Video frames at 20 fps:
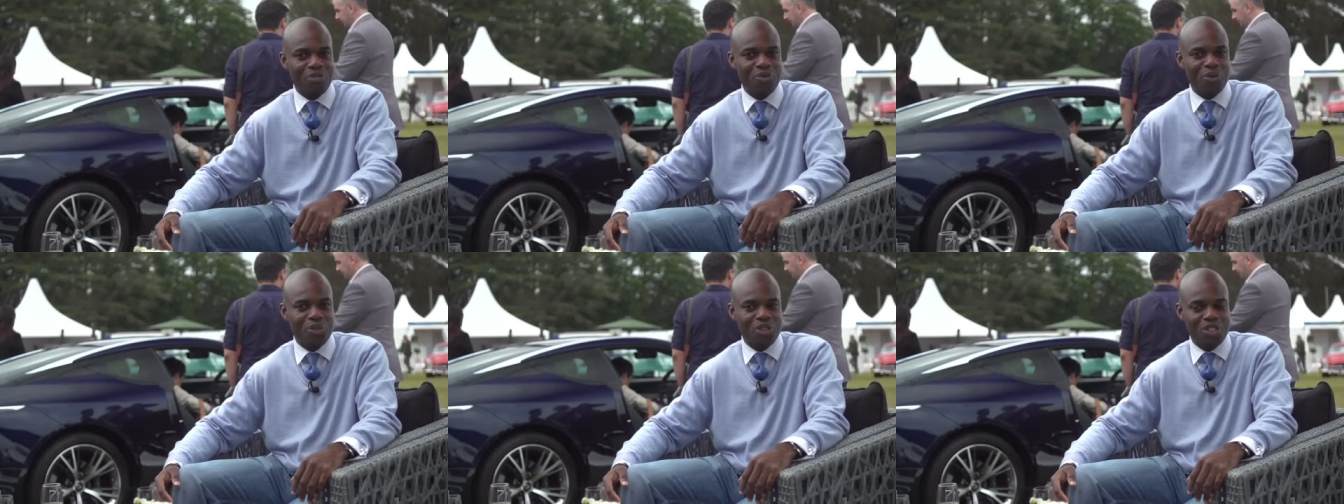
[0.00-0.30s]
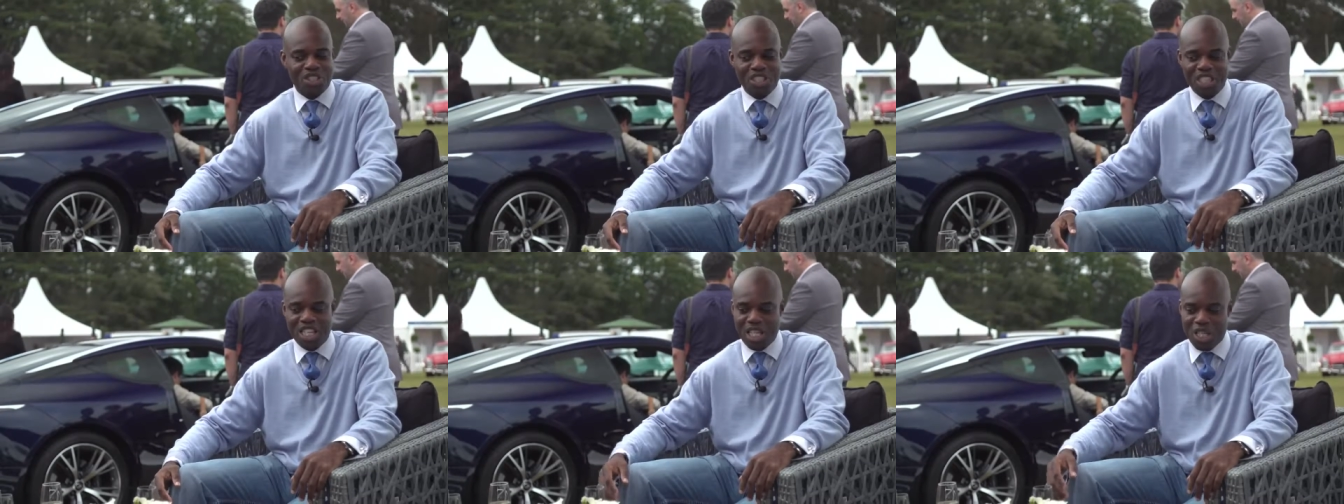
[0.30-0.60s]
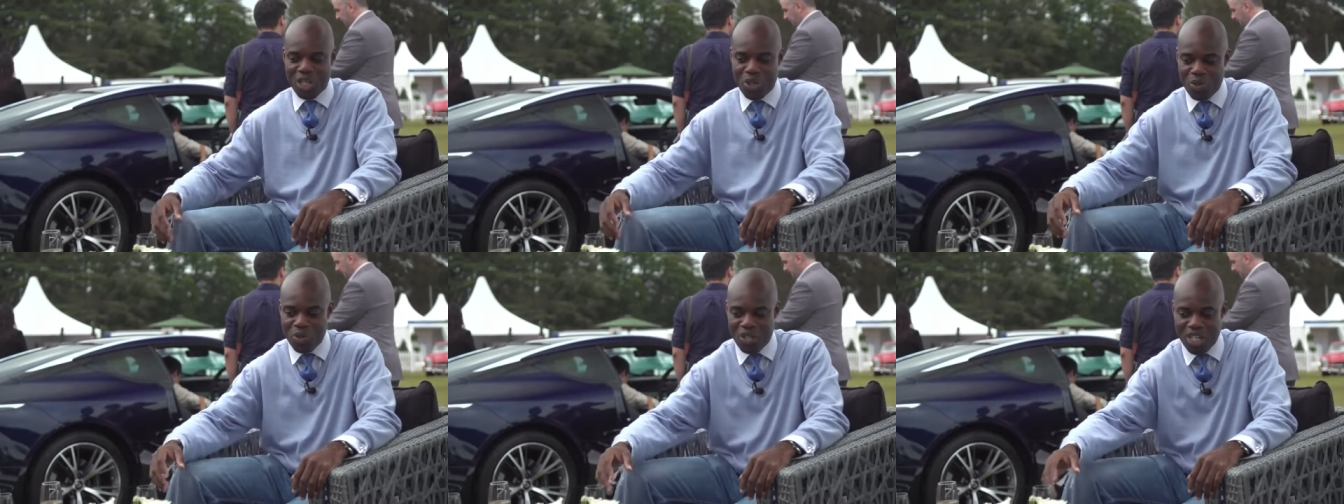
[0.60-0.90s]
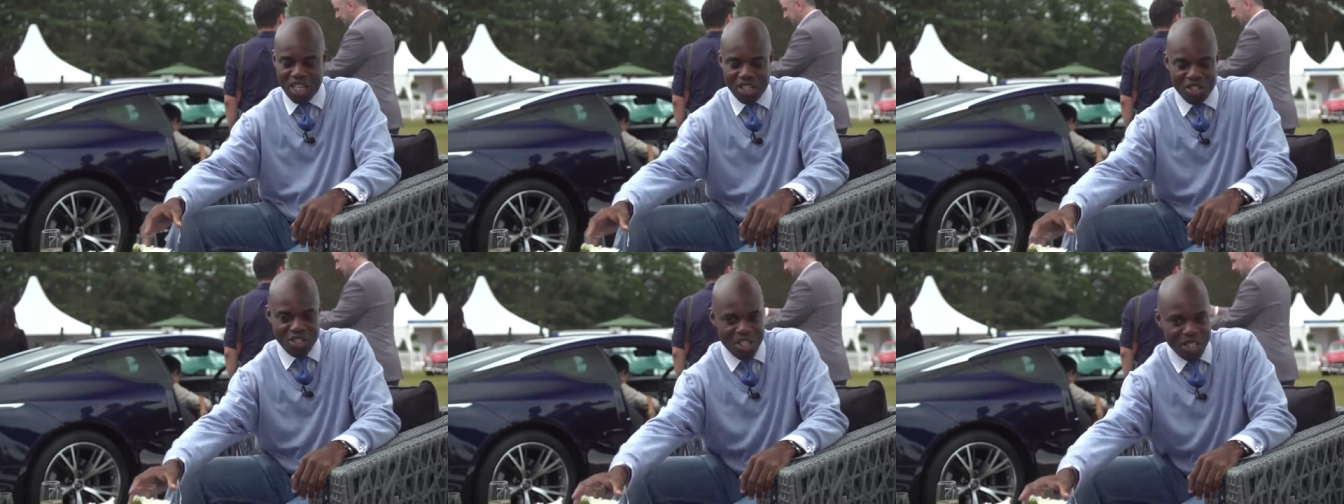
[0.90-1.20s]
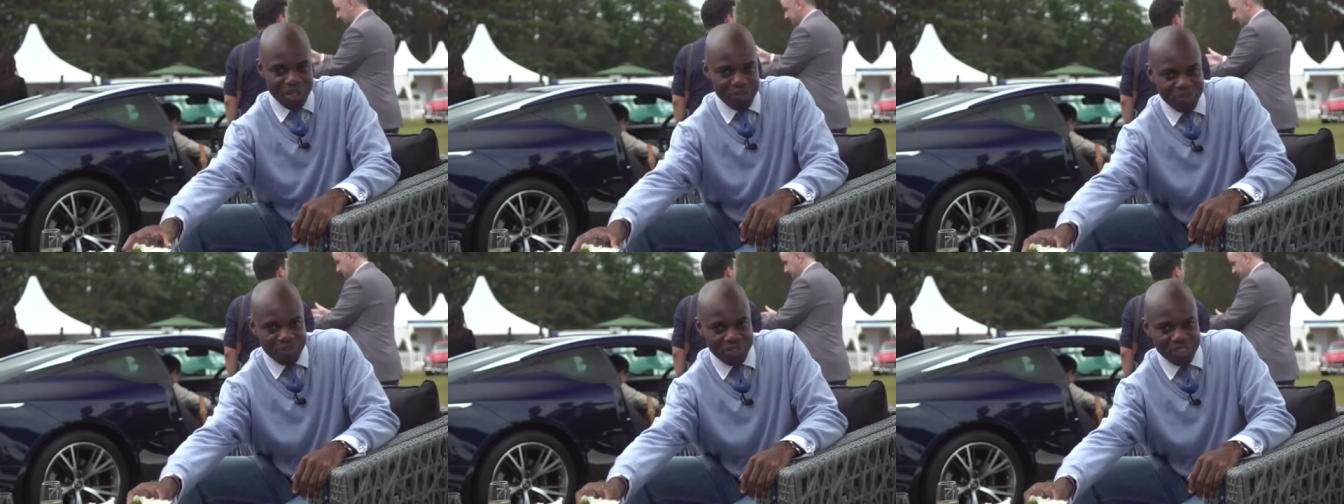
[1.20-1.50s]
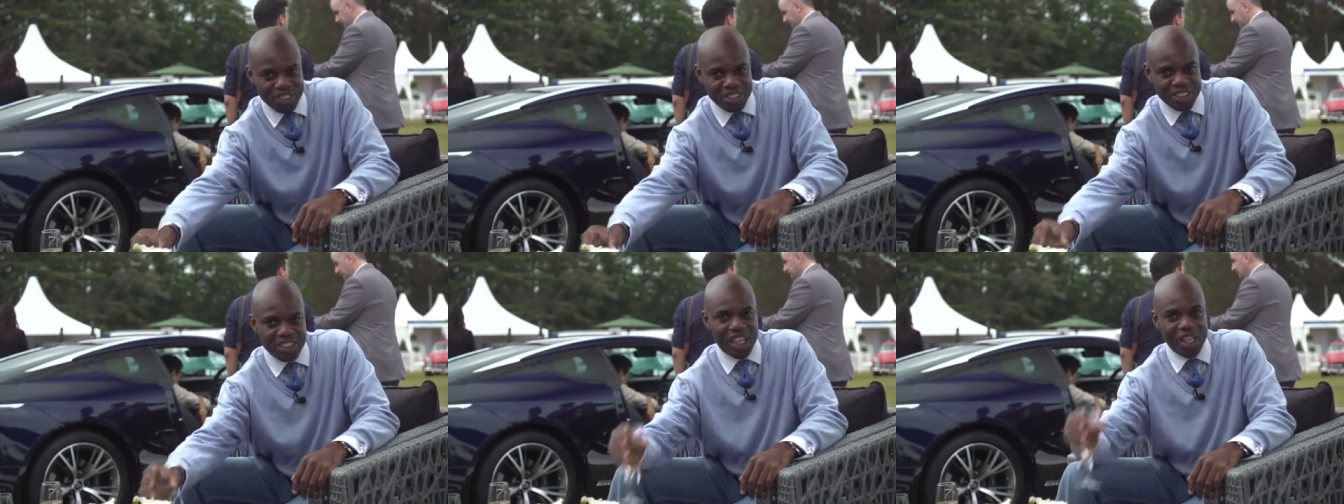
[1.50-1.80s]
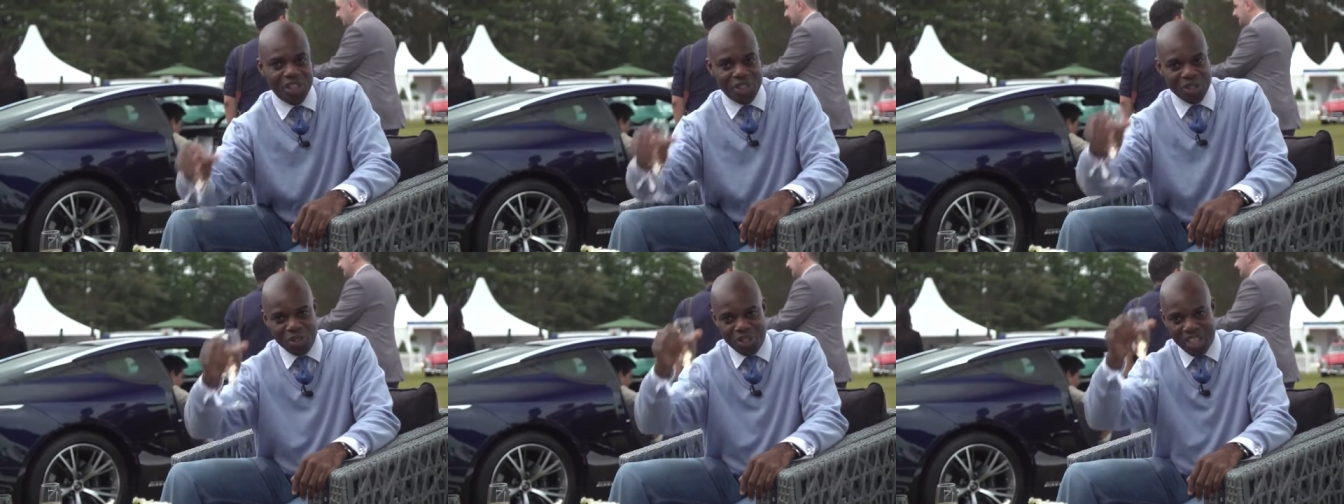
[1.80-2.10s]
forward to seeing you next year.
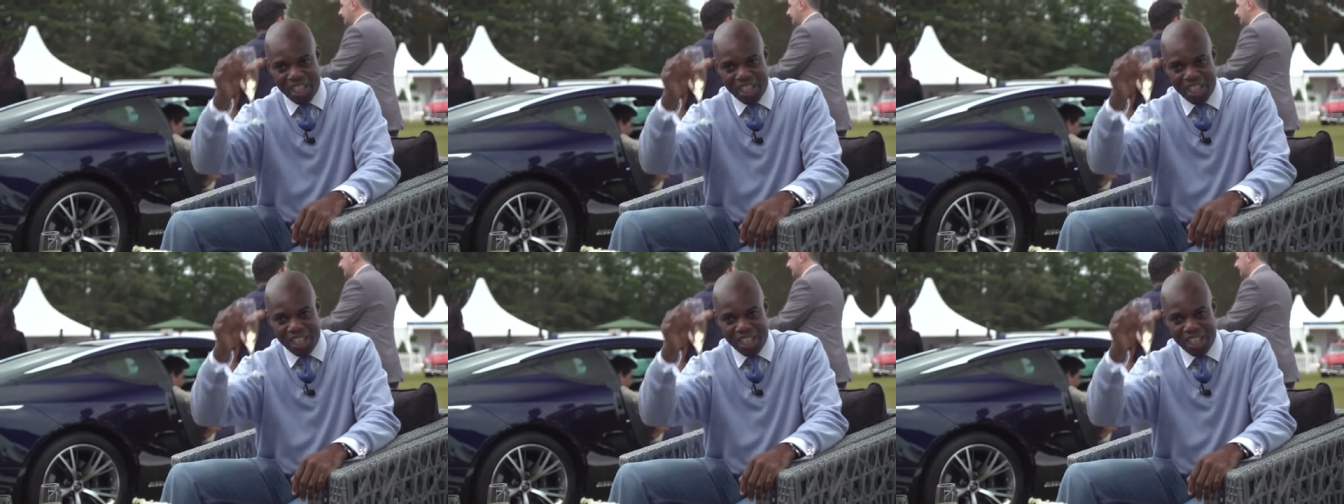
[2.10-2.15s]
Until